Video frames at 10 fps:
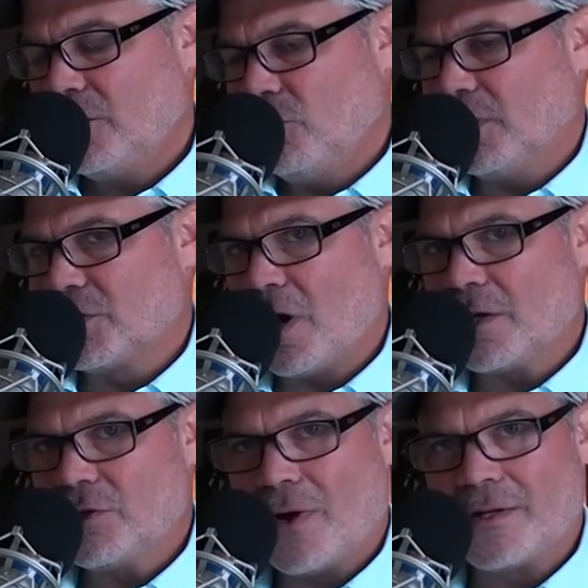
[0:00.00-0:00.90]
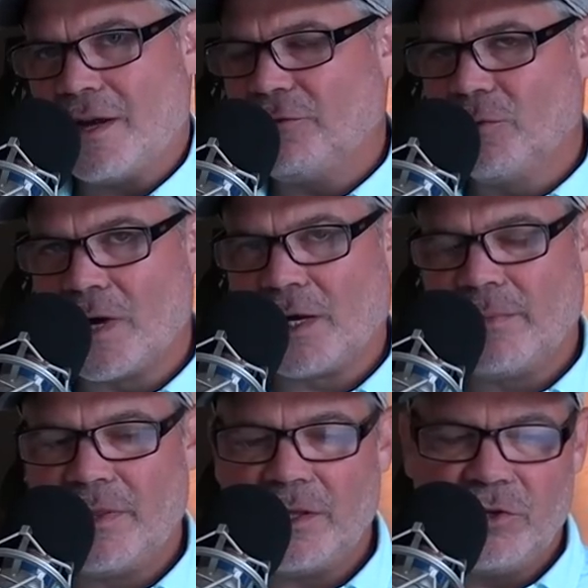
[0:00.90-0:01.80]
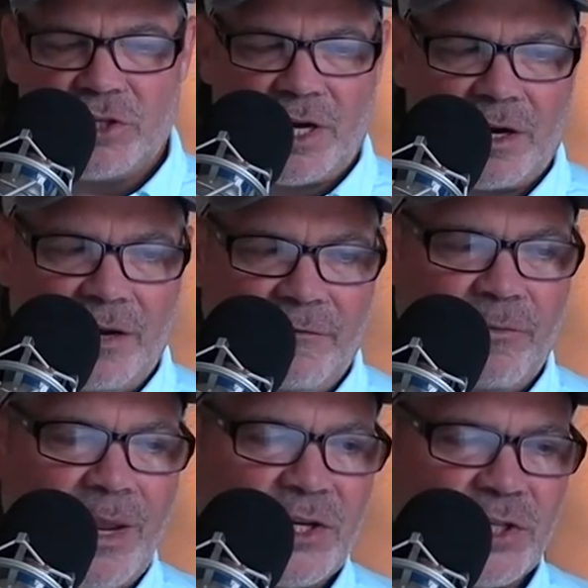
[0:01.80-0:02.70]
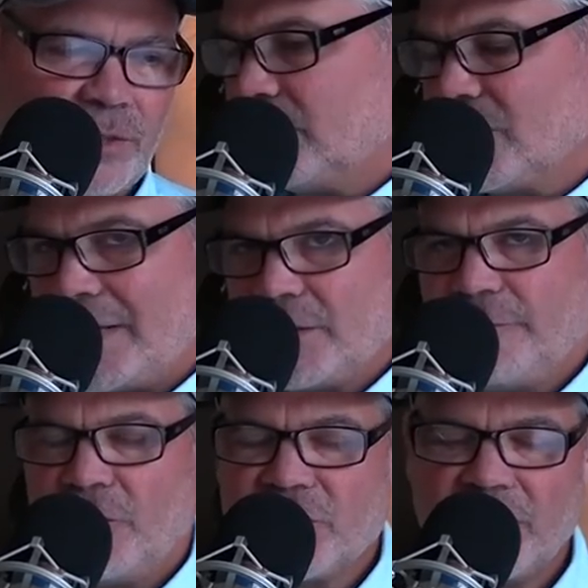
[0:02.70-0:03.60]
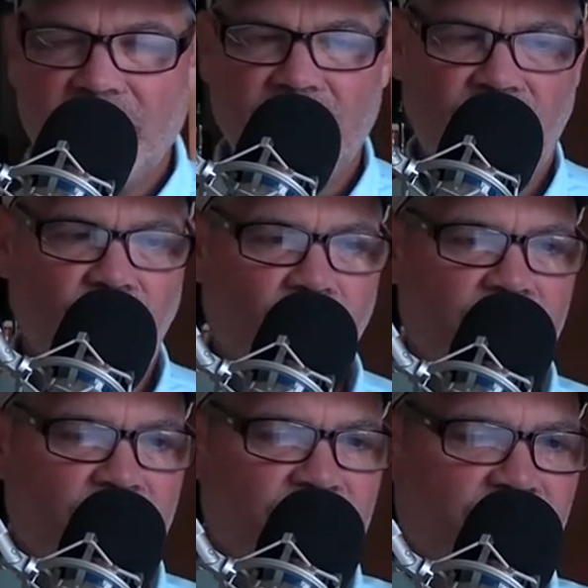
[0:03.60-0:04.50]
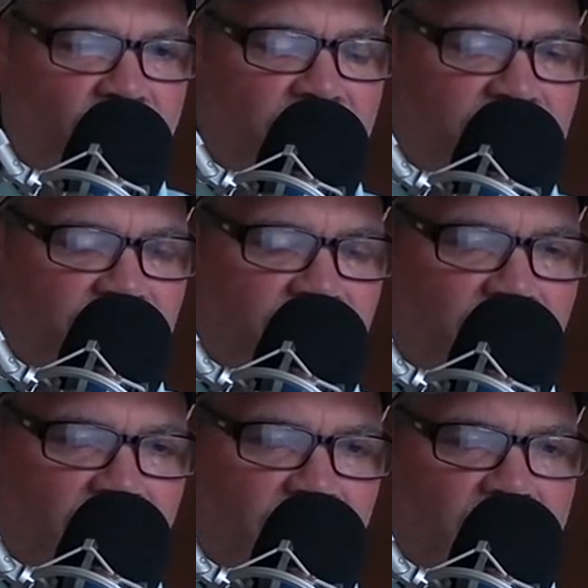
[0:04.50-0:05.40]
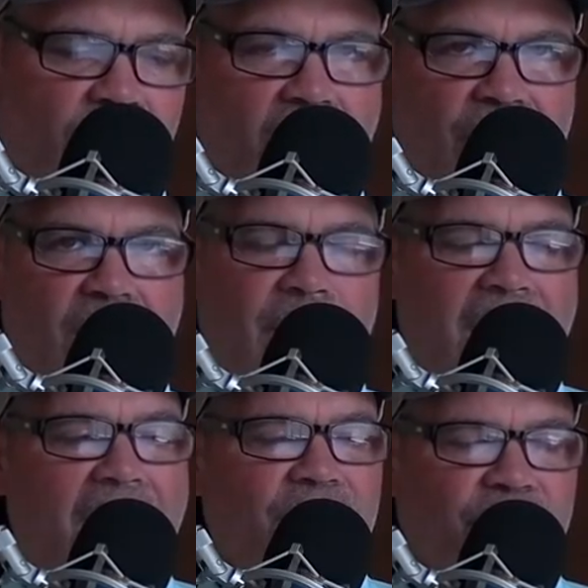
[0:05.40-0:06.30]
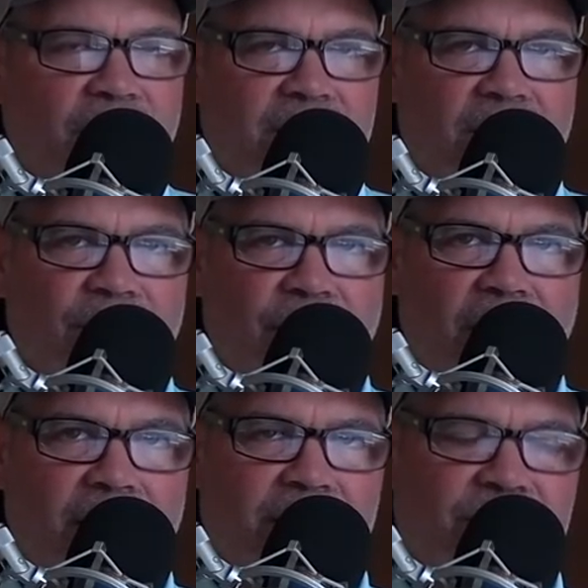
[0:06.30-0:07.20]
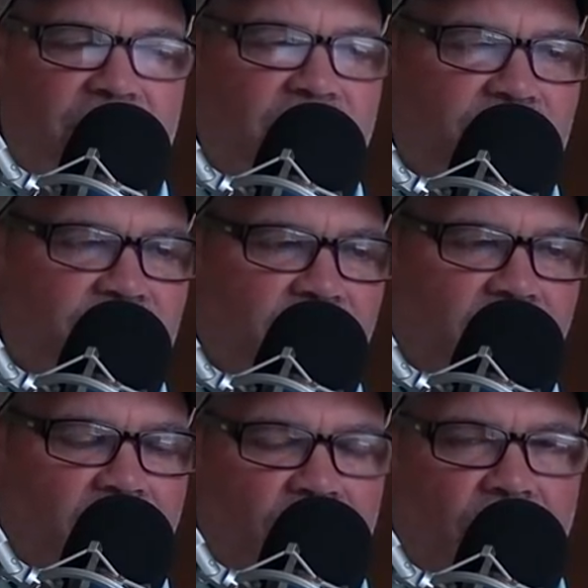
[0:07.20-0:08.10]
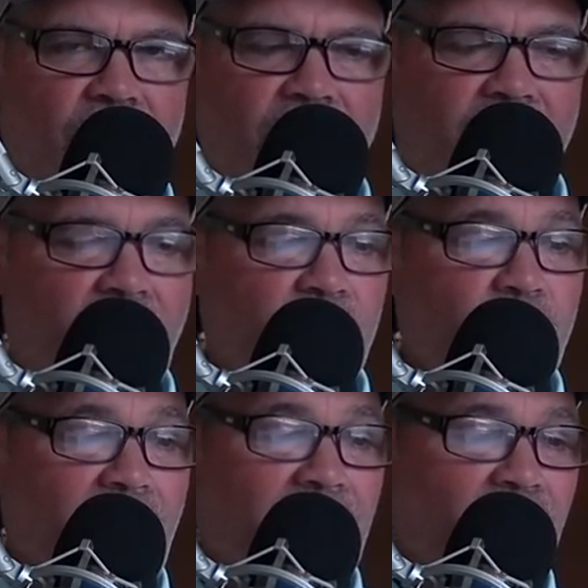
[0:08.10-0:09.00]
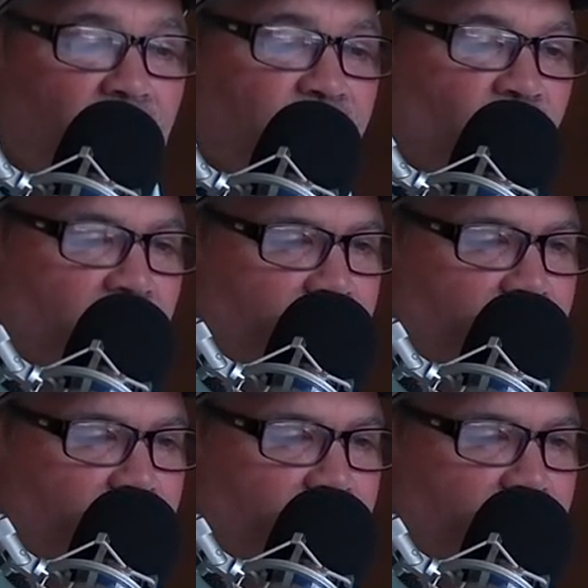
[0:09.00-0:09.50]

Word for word: you can talk to, I definitely recommend that you share information. So that's the first thing to do when you're starting to go down that path of identifying a disease in the lawn and how you might care for